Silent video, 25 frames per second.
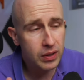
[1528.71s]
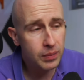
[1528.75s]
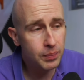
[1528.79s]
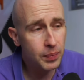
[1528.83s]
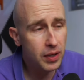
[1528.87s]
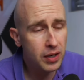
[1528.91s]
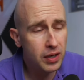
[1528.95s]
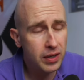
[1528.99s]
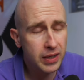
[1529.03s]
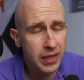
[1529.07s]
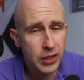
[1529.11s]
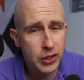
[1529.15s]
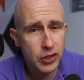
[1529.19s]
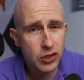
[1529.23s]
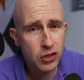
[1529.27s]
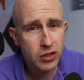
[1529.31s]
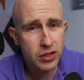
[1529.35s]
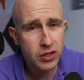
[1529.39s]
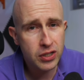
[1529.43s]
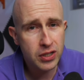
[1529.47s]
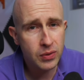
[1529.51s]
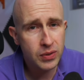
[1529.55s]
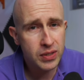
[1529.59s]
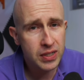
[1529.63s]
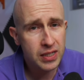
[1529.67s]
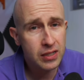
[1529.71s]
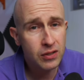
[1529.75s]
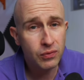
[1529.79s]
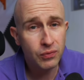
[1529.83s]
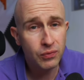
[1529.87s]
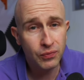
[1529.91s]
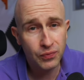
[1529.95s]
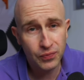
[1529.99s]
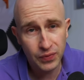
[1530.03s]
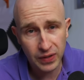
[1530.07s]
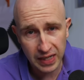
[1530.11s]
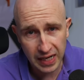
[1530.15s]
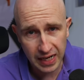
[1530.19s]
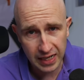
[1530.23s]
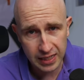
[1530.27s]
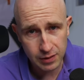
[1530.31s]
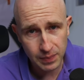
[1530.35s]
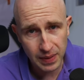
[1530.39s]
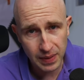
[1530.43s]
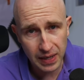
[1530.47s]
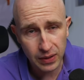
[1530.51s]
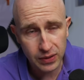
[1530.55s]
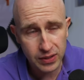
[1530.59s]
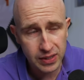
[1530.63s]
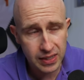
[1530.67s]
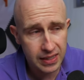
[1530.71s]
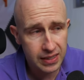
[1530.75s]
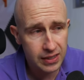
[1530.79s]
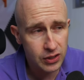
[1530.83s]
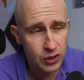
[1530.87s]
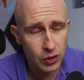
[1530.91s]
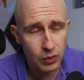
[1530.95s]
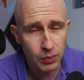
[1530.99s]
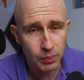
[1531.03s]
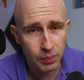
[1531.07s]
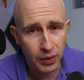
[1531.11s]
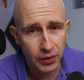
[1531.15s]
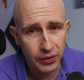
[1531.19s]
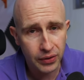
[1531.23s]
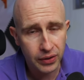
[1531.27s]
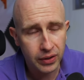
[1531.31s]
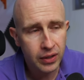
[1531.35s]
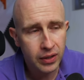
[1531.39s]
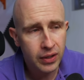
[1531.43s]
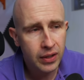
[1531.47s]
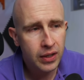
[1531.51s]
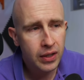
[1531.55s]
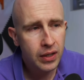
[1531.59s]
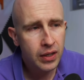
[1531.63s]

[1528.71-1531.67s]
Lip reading: a parking charge notice, forget about it and don't bother.